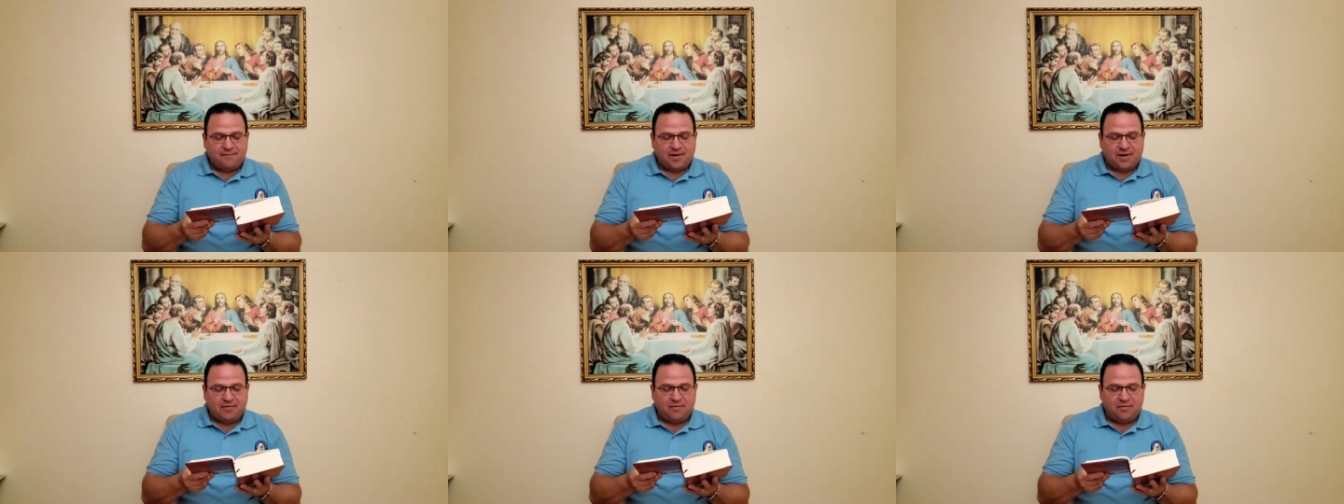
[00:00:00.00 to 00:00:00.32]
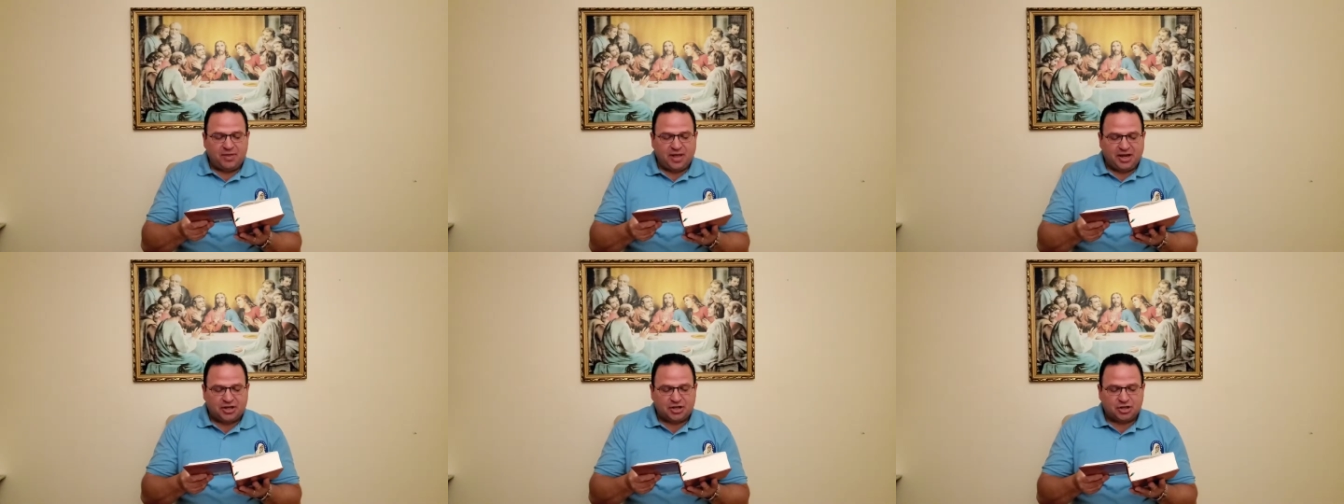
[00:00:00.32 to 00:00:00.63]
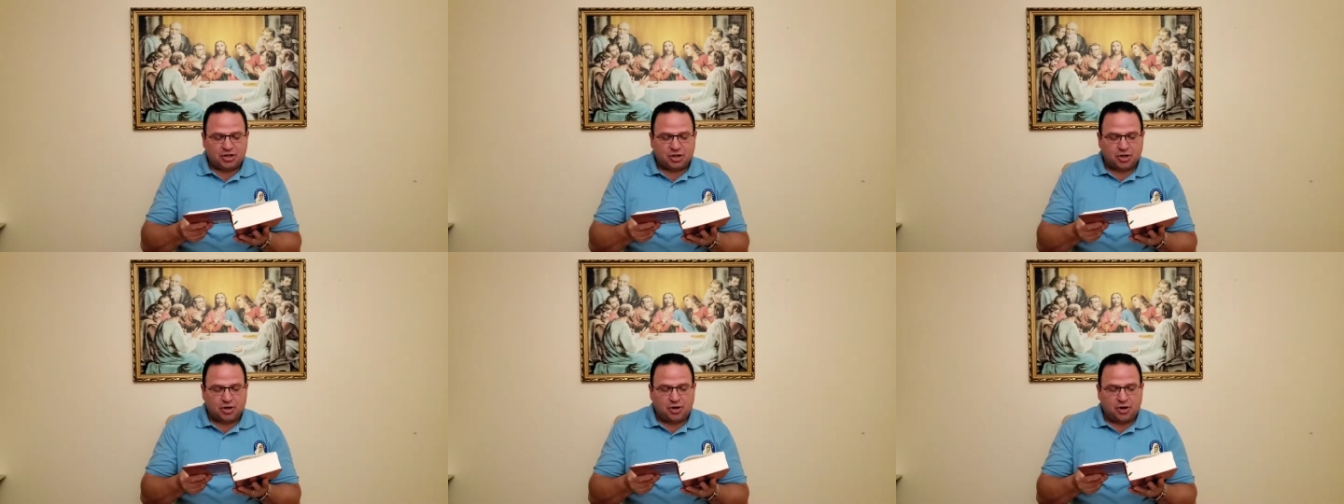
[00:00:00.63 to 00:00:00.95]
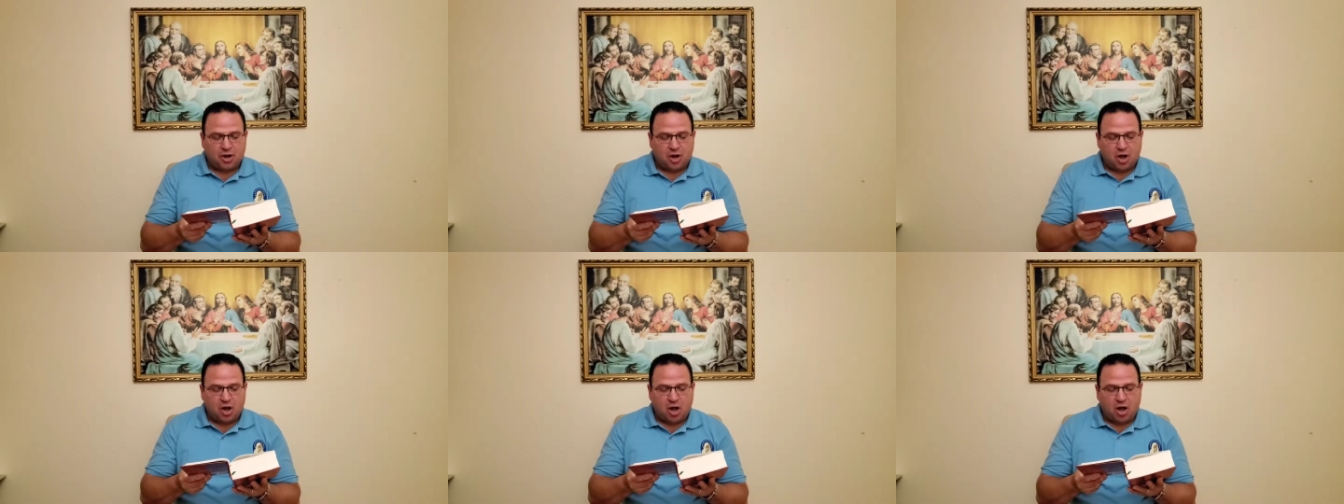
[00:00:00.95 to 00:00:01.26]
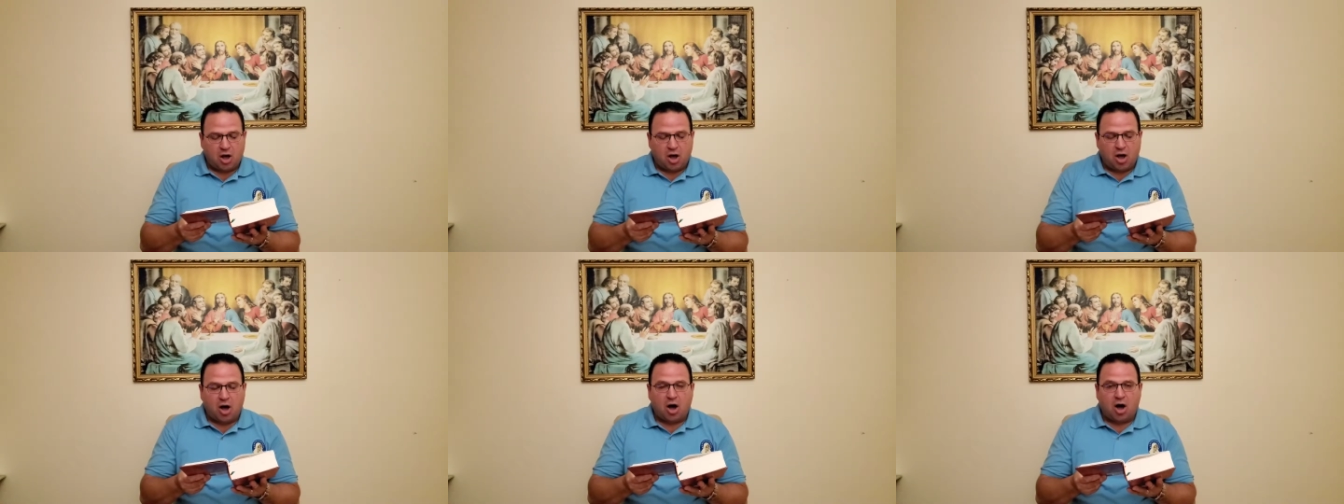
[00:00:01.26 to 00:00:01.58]
foundation
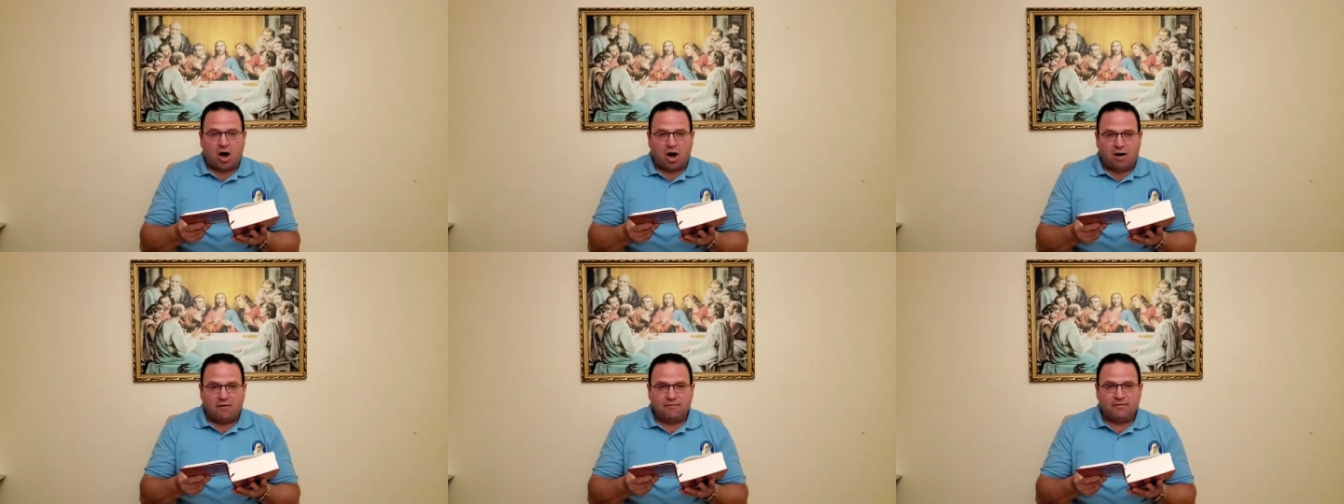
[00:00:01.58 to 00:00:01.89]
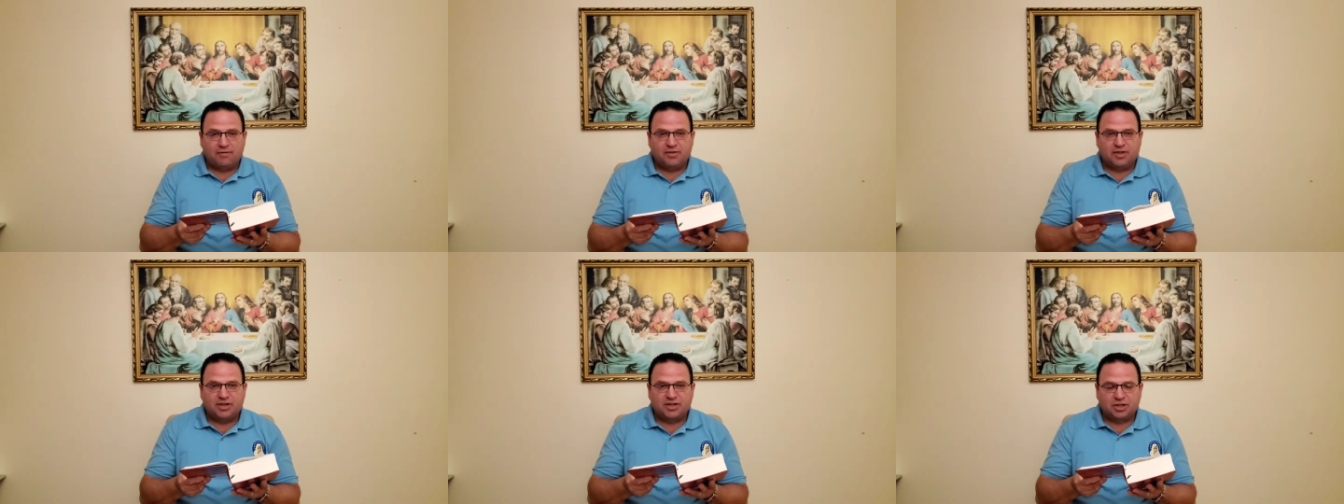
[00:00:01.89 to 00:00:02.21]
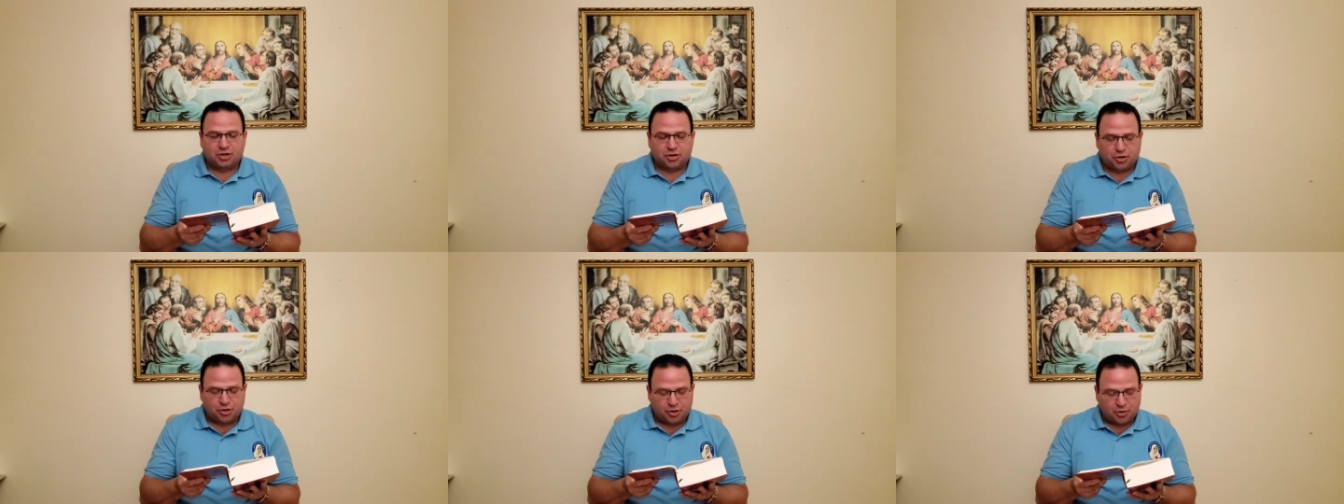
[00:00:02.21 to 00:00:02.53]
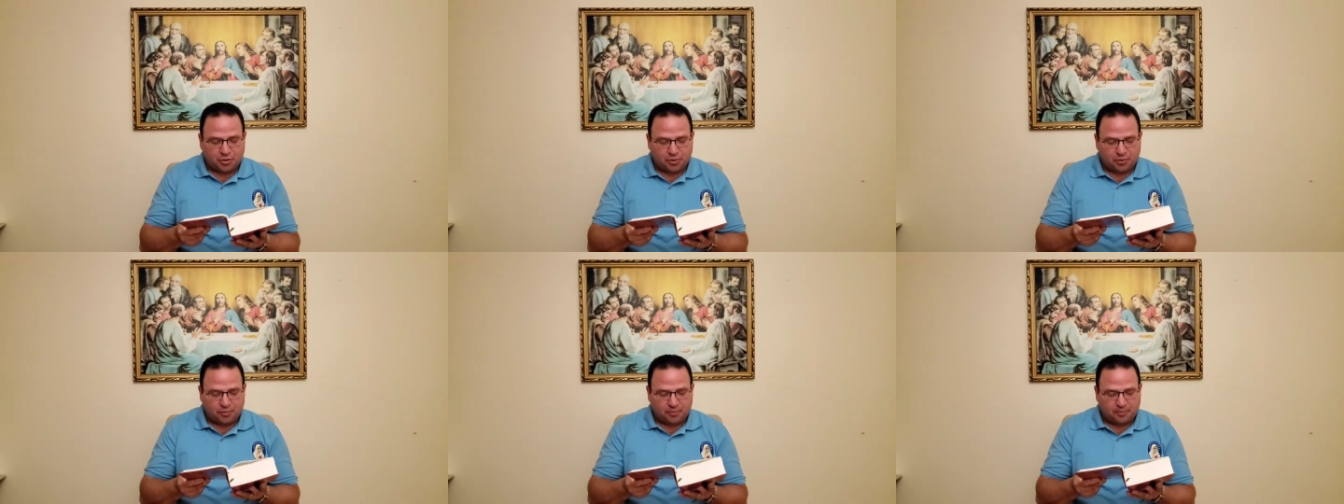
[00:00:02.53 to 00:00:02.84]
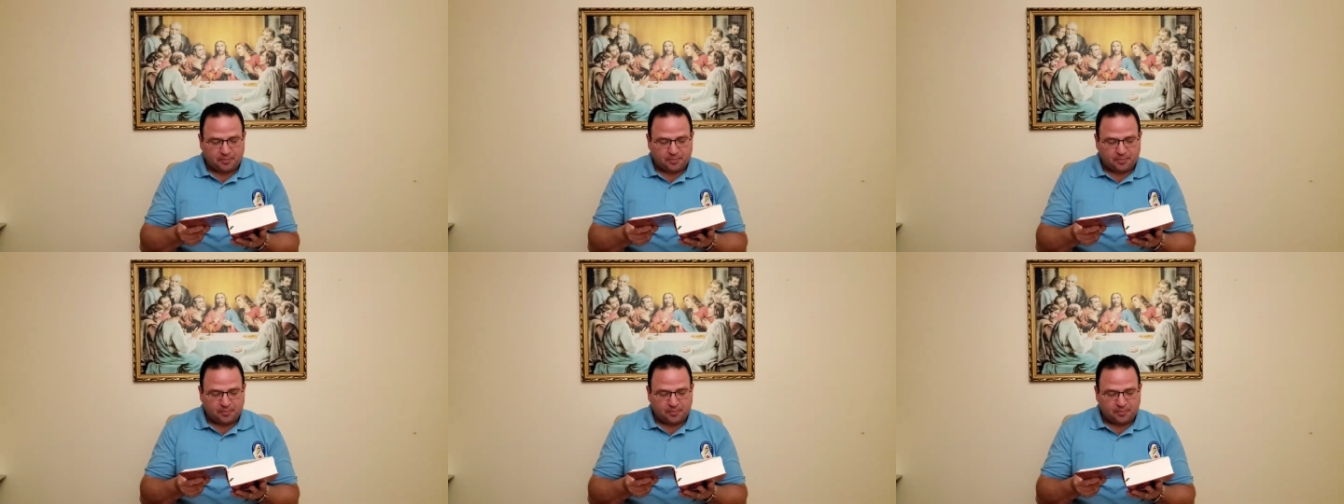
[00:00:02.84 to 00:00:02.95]
of the true.